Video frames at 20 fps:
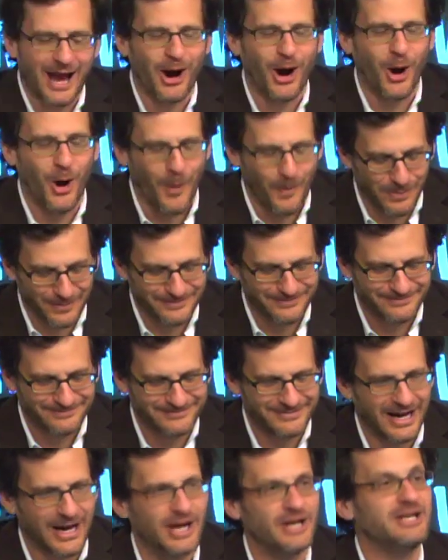hope.
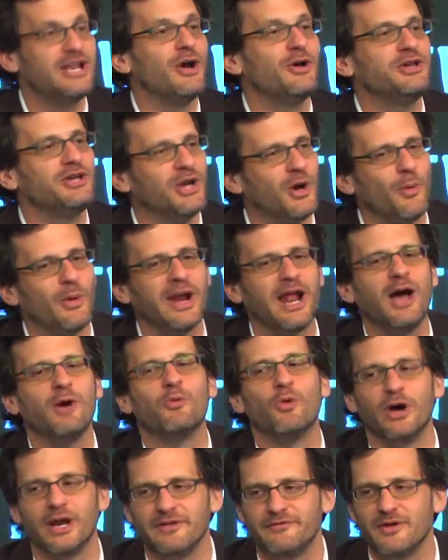No, you know what? I
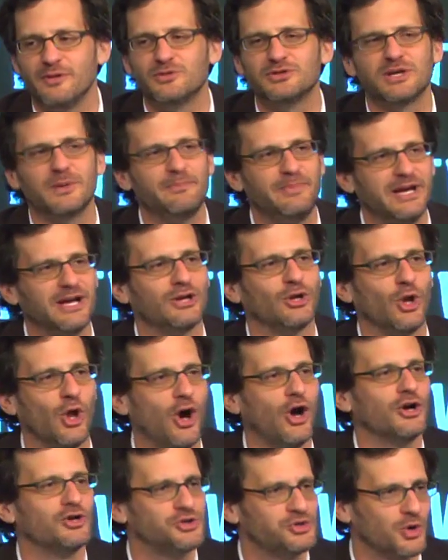would. If it was a big
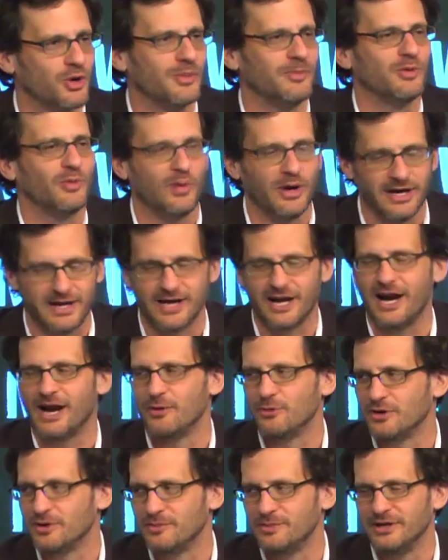longshoreman white guy, I
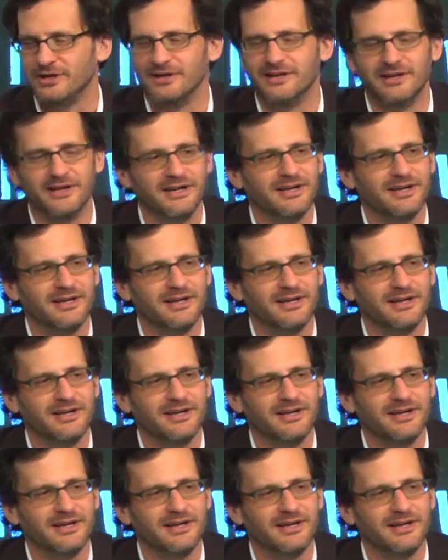would have been.